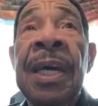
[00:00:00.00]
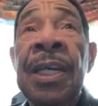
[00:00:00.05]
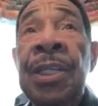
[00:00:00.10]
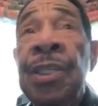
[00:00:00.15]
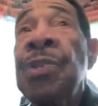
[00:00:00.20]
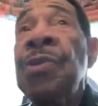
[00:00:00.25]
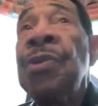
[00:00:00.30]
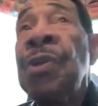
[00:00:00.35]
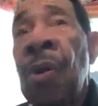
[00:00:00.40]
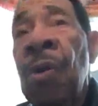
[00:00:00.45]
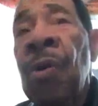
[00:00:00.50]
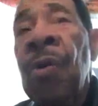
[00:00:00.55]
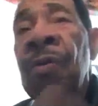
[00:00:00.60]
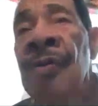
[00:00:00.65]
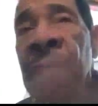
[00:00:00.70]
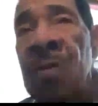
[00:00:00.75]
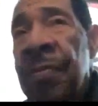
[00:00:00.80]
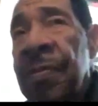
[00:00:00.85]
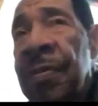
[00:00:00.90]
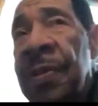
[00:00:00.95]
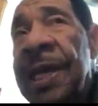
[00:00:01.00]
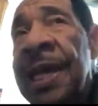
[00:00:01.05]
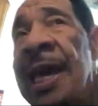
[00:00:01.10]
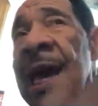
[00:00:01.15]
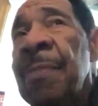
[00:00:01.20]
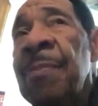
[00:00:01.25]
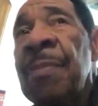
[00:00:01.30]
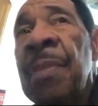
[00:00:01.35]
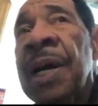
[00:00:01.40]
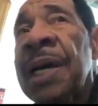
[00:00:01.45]
as you know, he
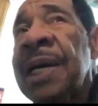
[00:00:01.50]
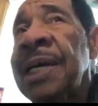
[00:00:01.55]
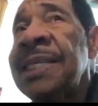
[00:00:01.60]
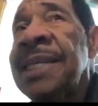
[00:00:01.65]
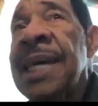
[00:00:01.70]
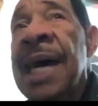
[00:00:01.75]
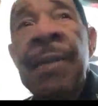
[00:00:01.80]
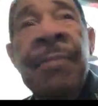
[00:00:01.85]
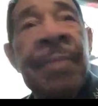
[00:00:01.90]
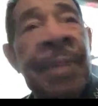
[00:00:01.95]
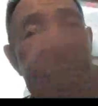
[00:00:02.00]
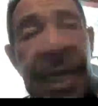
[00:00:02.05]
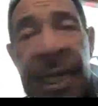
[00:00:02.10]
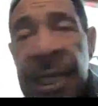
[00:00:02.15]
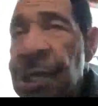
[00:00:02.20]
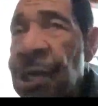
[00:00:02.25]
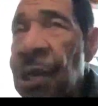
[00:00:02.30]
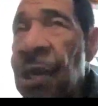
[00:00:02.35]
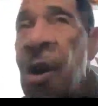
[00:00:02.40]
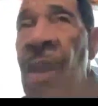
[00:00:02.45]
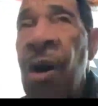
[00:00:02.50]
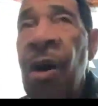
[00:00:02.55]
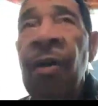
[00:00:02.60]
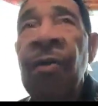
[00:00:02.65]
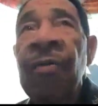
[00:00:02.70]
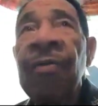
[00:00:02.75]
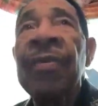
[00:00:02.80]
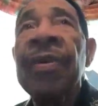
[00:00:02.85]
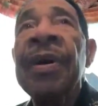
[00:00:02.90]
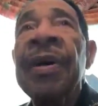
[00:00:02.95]
got Monkey Time and he took
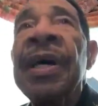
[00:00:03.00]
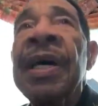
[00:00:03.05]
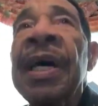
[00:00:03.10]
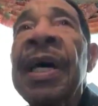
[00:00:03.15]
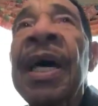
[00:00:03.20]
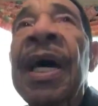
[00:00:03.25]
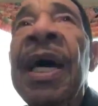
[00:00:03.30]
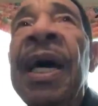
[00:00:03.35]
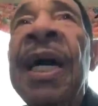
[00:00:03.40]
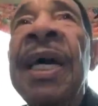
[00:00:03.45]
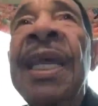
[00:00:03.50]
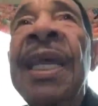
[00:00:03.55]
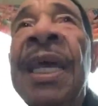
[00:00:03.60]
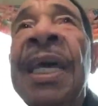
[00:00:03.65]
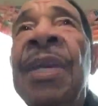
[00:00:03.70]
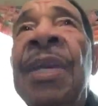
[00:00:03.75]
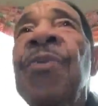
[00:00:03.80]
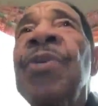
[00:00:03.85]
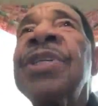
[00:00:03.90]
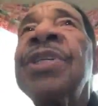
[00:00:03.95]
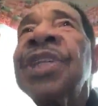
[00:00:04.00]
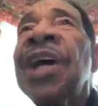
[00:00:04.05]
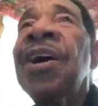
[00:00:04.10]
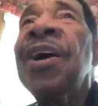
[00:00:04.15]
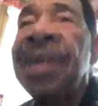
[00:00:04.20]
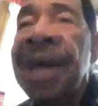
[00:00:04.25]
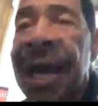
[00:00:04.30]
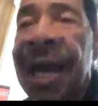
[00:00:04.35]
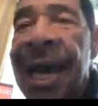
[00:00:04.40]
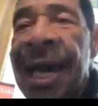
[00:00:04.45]
off. And in
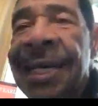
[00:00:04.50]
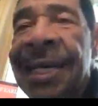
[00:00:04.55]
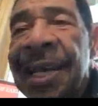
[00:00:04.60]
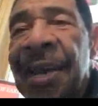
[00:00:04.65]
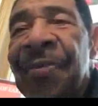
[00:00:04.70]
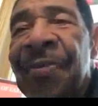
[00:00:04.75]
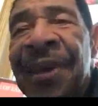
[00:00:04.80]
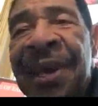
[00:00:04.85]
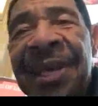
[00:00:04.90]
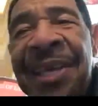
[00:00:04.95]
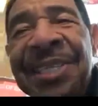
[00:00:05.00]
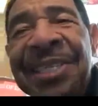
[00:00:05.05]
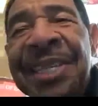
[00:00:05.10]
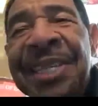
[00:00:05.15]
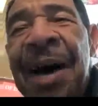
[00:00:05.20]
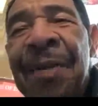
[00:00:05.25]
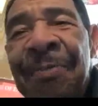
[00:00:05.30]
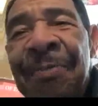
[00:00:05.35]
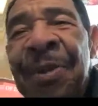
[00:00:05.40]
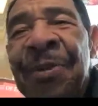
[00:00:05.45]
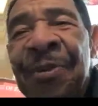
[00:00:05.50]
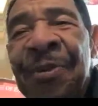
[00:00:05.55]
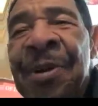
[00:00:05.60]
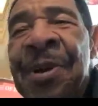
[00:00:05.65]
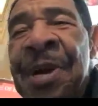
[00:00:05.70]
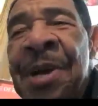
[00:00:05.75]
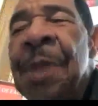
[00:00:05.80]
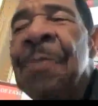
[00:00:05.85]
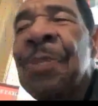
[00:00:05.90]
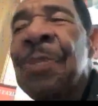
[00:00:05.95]
return, I got Nothing Can Stop Me
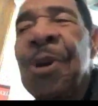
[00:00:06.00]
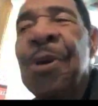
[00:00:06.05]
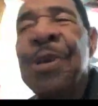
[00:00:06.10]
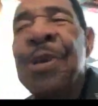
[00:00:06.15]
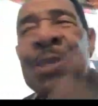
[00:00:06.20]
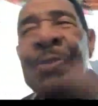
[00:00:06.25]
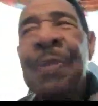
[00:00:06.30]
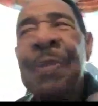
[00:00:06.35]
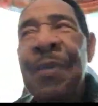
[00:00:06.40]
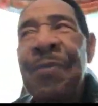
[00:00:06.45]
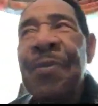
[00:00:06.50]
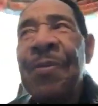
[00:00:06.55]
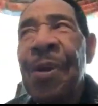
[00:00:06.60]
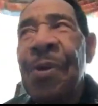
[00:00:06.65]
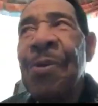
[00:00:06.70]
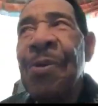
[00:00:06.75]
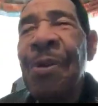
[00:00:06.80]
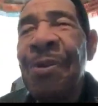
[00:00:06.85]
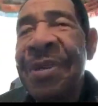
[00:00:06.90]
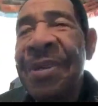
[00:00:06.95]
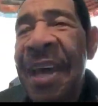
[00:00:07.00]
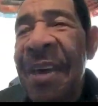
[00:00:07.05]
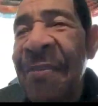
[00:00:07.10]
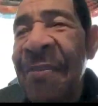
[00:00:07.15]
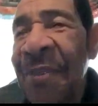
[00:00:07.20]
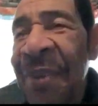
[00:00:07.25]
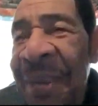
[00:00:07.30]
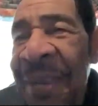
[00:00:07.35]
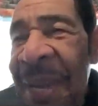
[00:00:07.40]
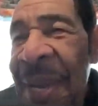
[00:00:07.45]
from him. Curtis Mayfield wrote
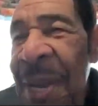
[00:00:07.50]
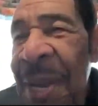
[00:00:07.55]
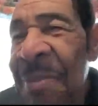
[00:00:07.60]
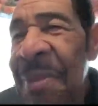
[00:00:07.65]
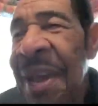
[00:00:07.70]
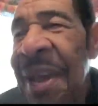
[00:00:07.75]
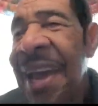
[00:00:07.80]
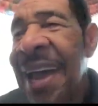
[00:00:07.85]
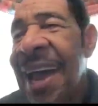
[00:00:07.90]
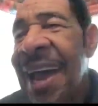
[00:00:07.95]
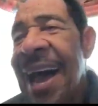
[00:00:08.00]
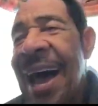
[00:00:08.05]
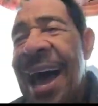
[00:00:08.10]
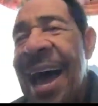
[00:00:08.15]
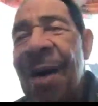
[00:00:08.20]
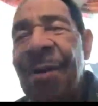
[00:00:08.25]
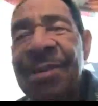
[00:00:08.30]
that for him. I